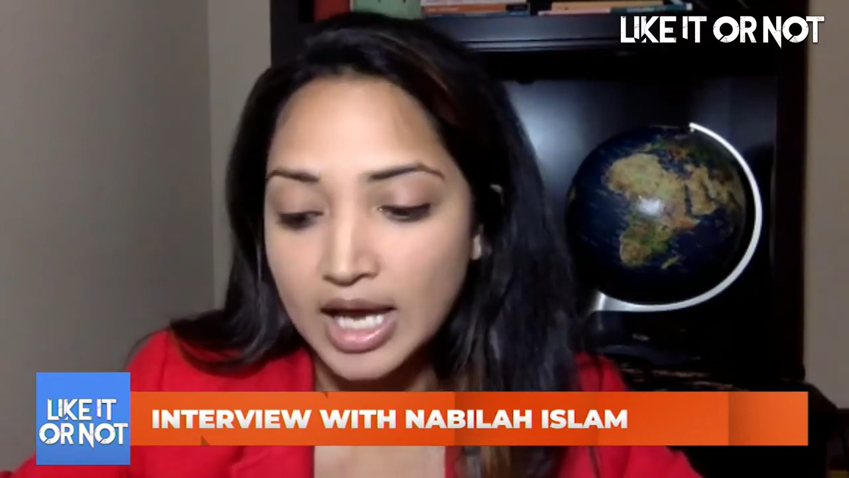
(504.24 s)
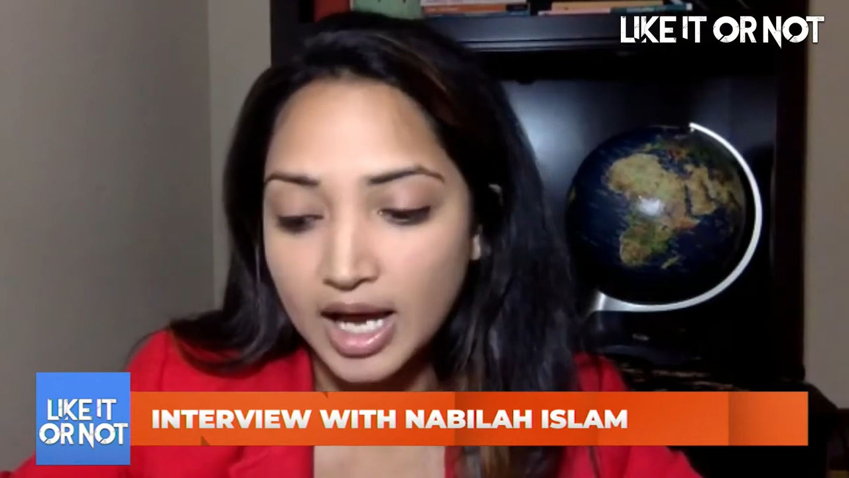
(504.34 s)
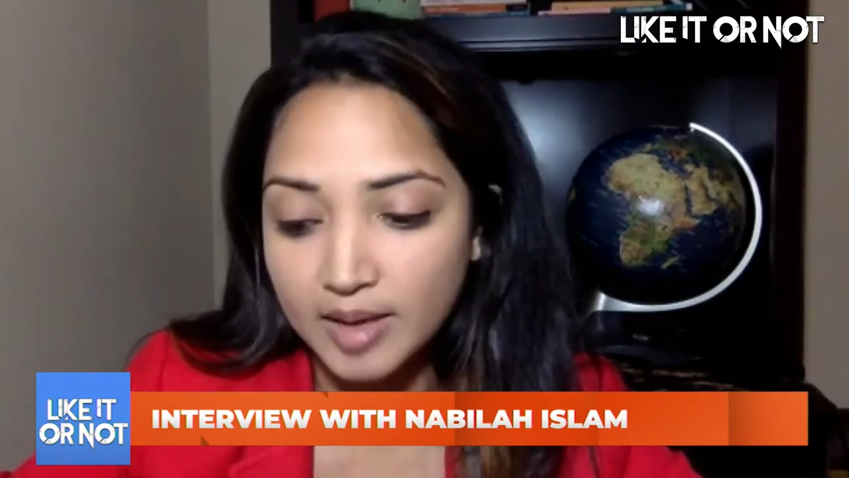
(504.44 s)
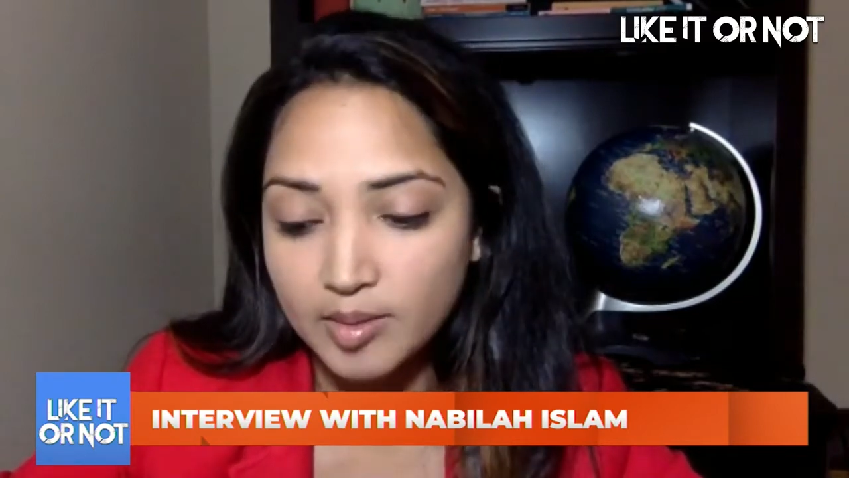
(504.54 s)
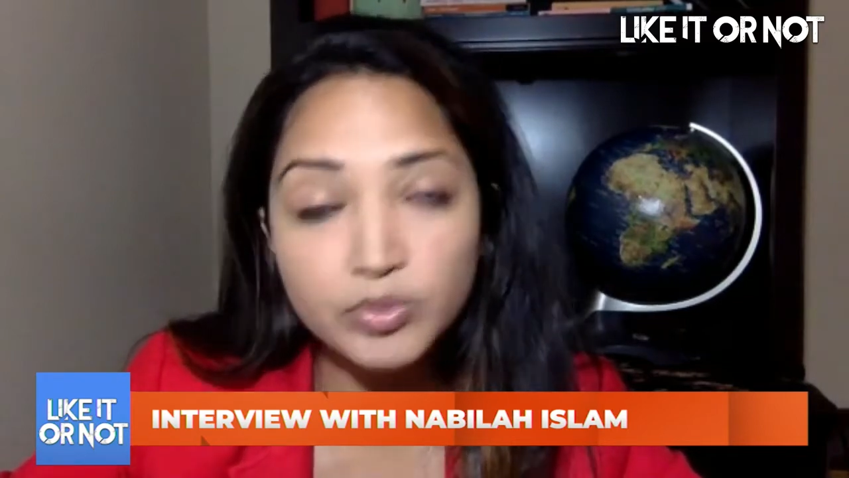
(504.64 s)

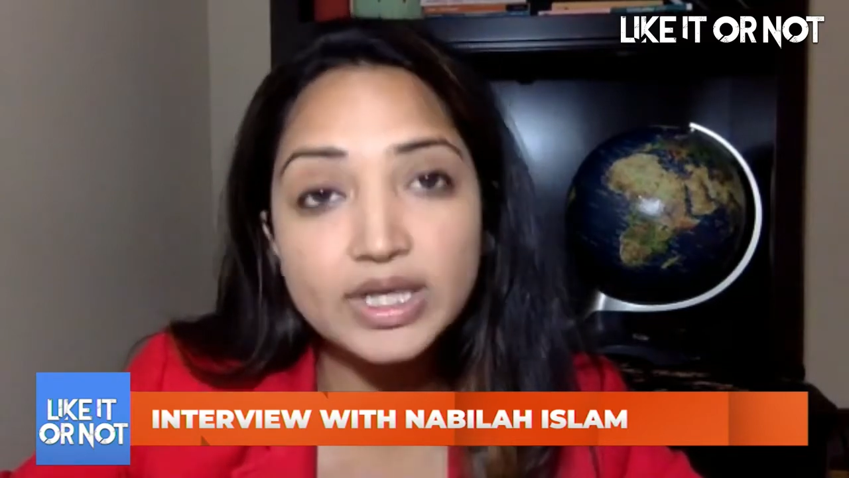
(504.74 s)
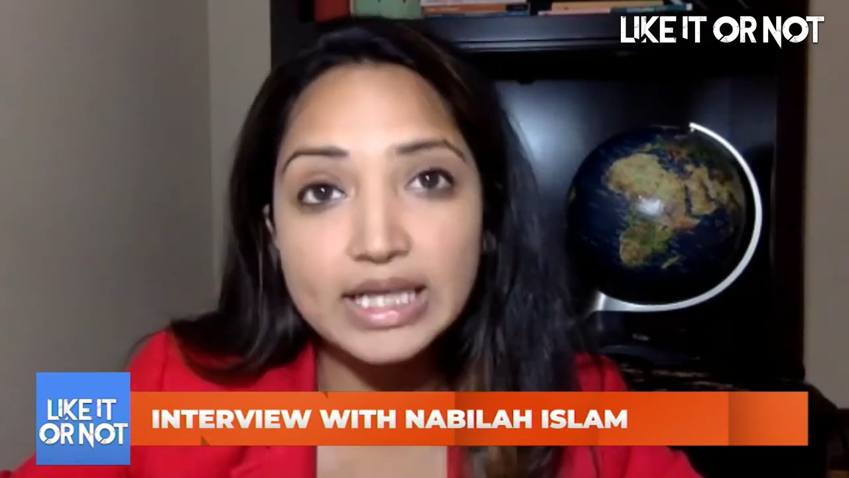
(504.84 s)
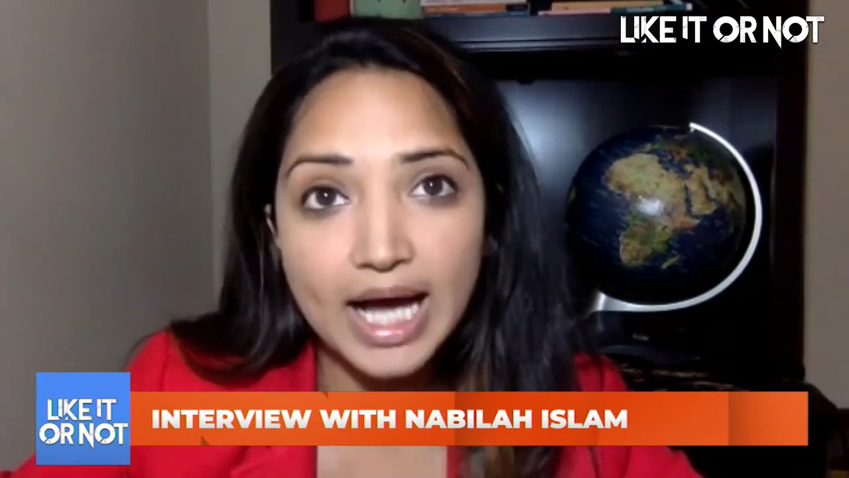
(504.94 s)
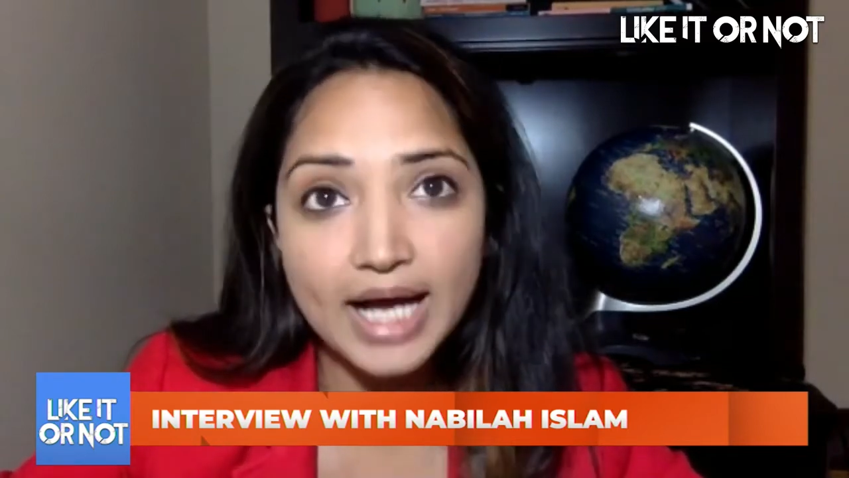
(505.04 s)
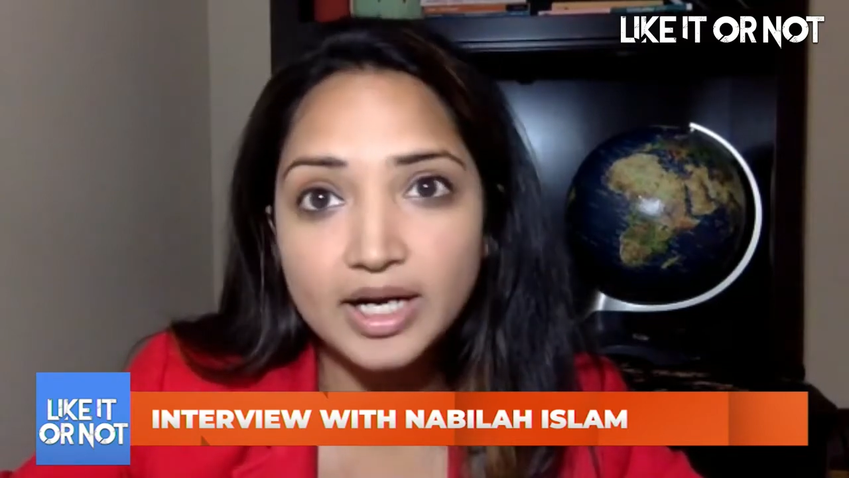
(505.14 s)
I'm really
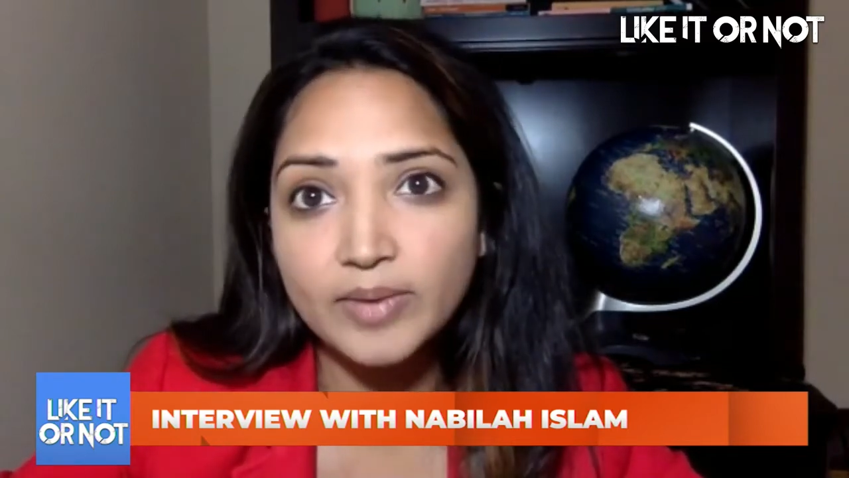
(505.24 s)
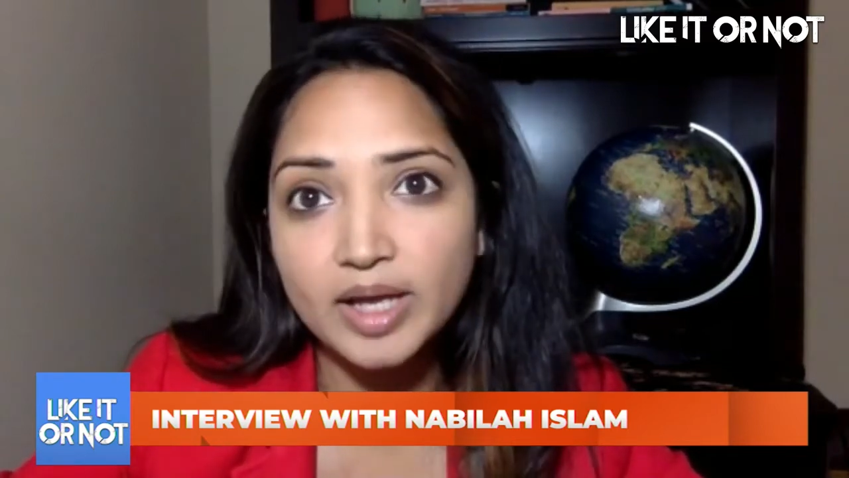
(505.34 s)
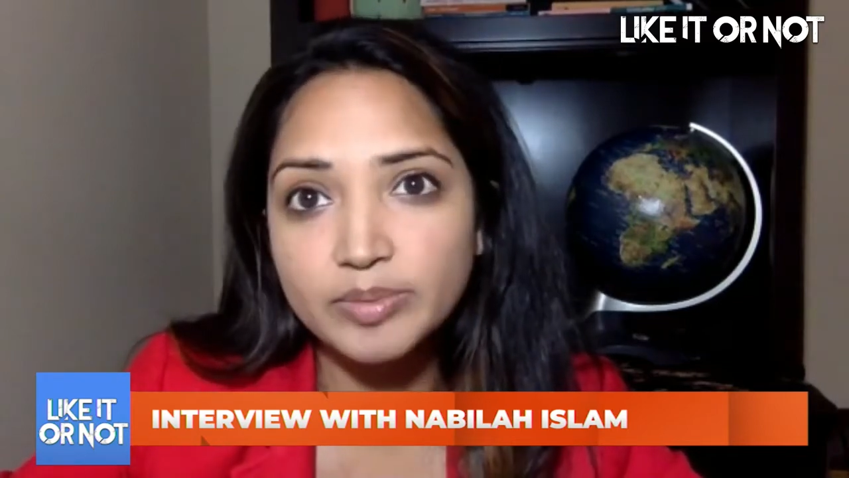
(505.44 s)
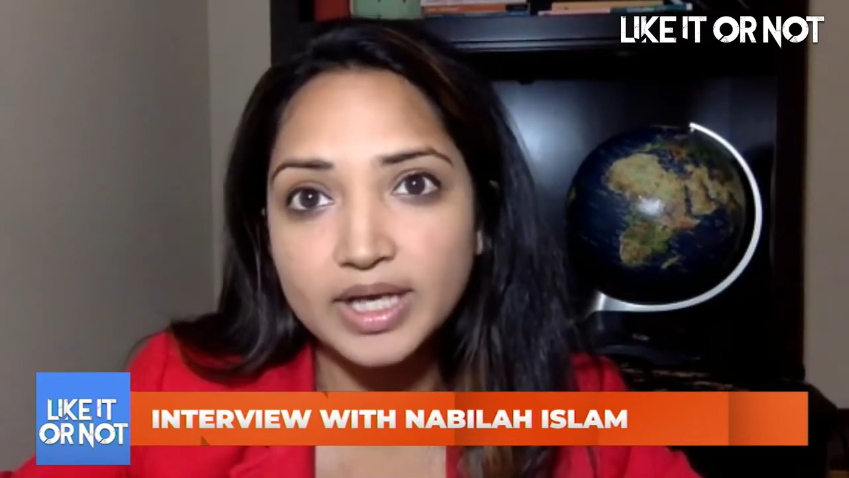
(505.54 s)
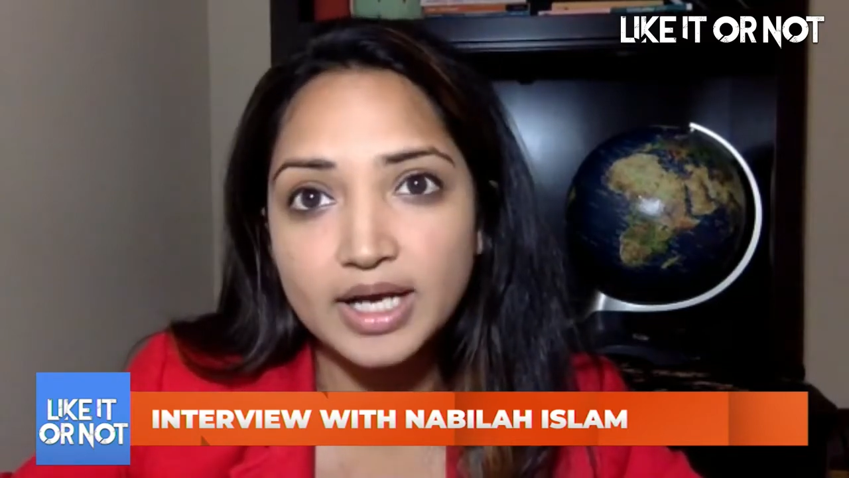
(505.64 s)
glad I
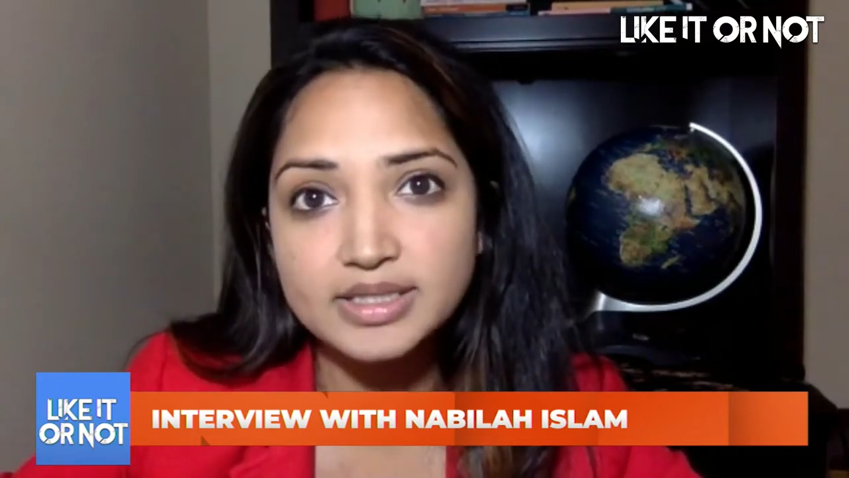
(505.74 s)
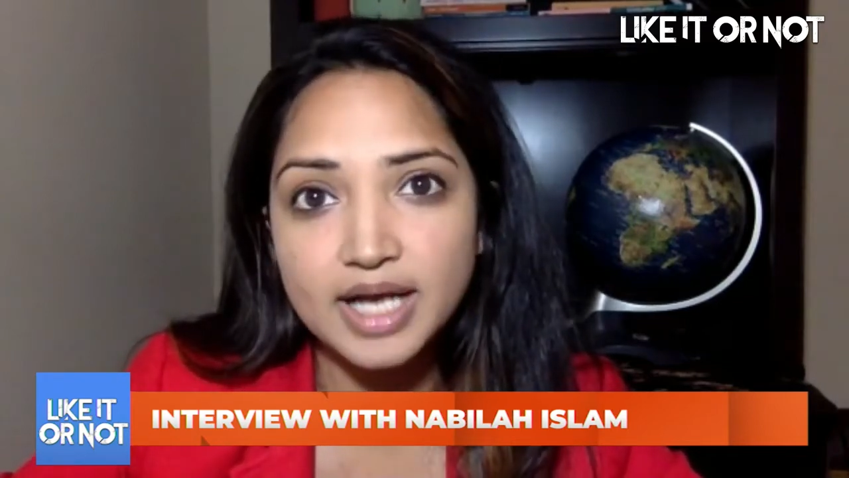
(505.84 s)
ran because